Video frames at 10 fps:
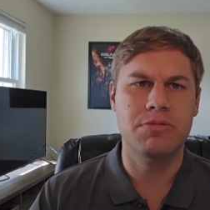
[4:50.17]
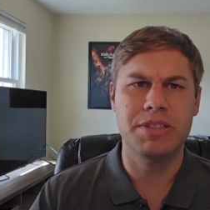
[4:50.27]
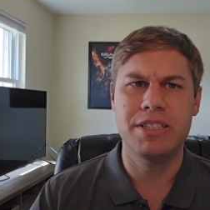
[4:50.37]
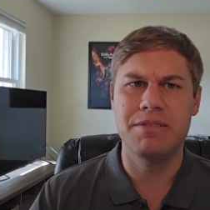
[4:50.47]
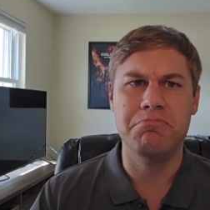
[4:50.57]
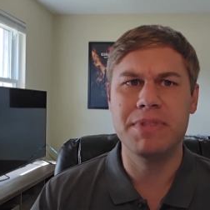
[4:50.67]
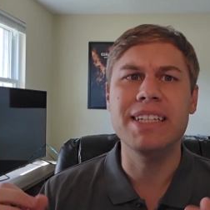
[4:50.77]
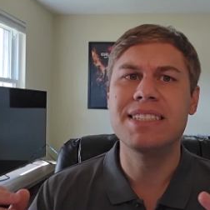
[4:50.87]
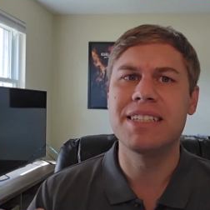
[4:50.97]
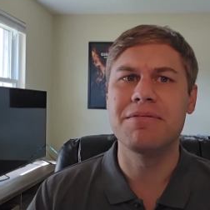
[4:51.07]
which is
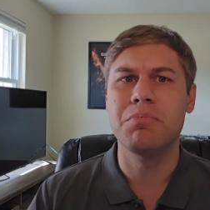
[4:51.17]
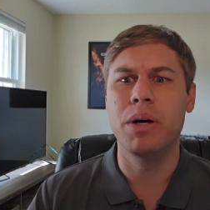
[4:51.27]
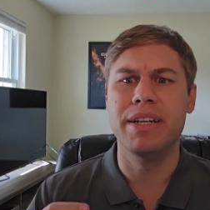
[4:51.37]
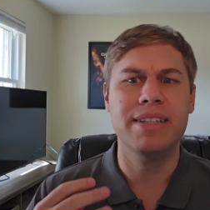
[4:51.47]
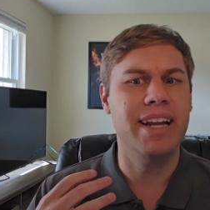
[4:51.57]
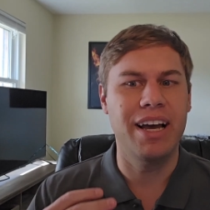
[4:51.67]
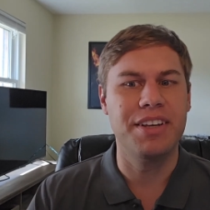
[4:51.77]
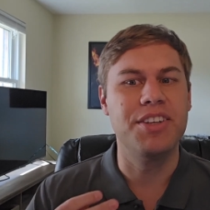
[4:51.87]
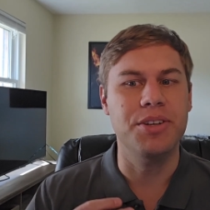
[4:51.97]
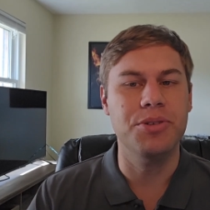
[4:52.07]
decent but not
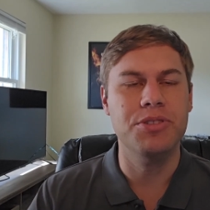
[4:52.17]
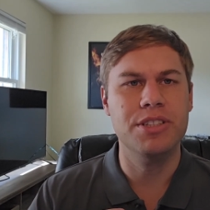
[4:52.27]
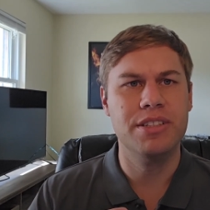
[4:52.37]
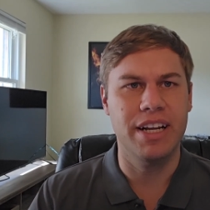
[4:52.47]
huge,